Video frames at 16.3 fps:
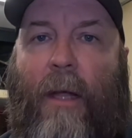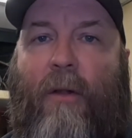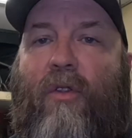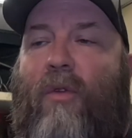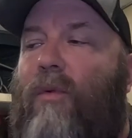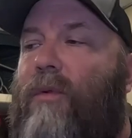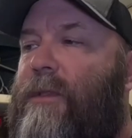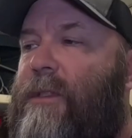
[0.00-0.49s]

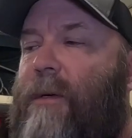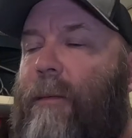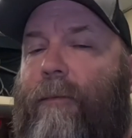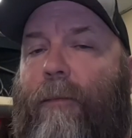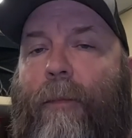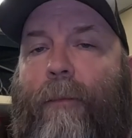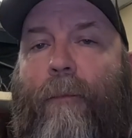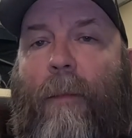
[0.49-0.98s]
Do
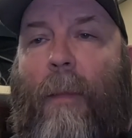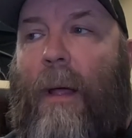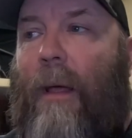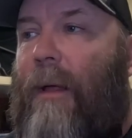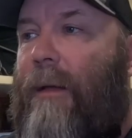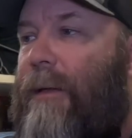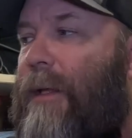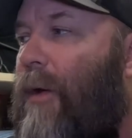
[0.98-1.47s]
some
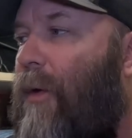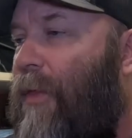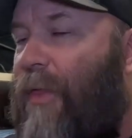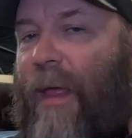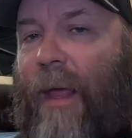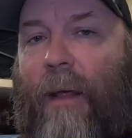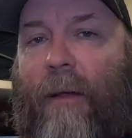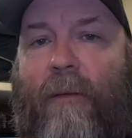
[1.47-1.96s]
little
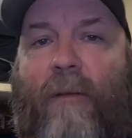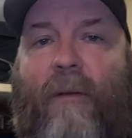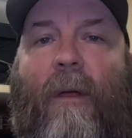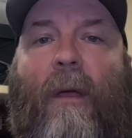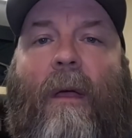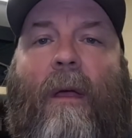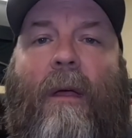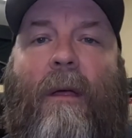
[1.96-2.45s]
things,
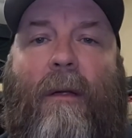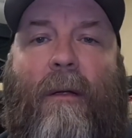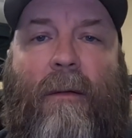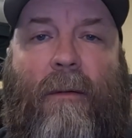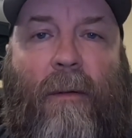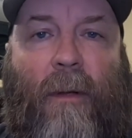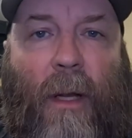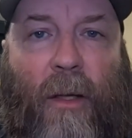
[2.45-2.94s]

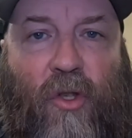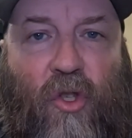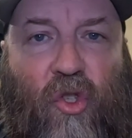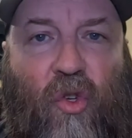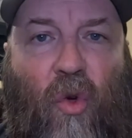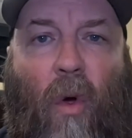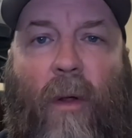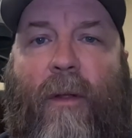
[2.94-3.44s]

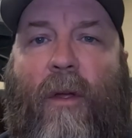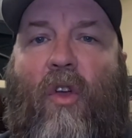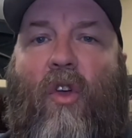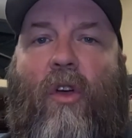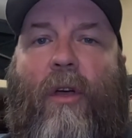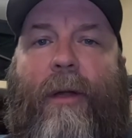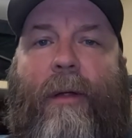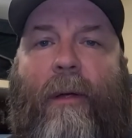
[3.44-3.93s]
enjoy the
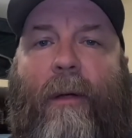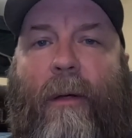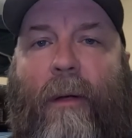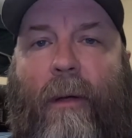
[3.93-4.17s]
good,